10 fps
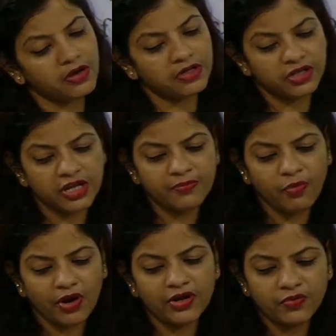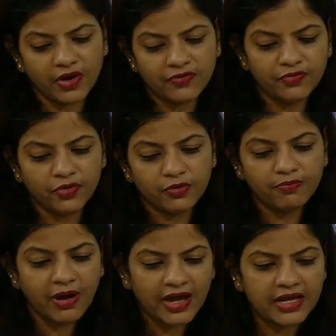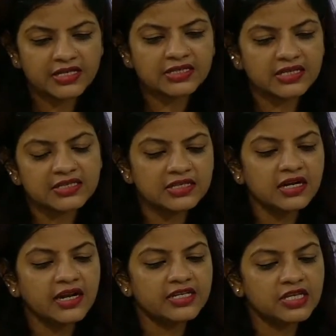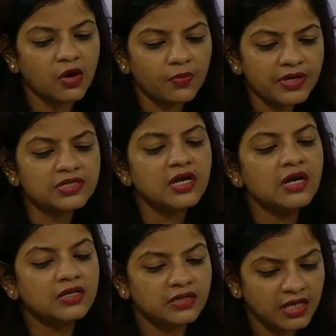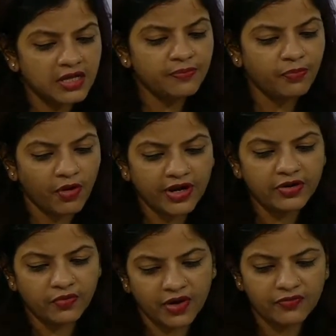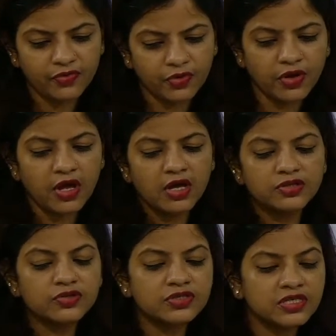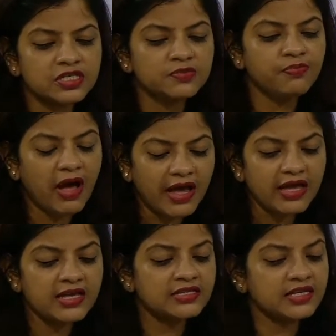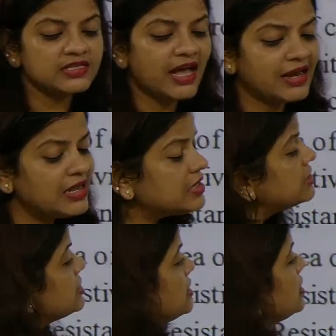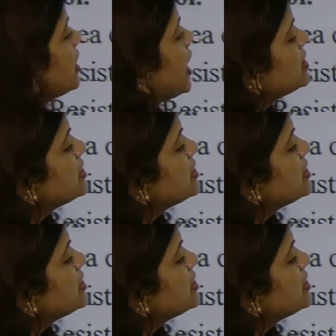3.14. Pi is considered as how much? 3.14. So since pi is exactly considered as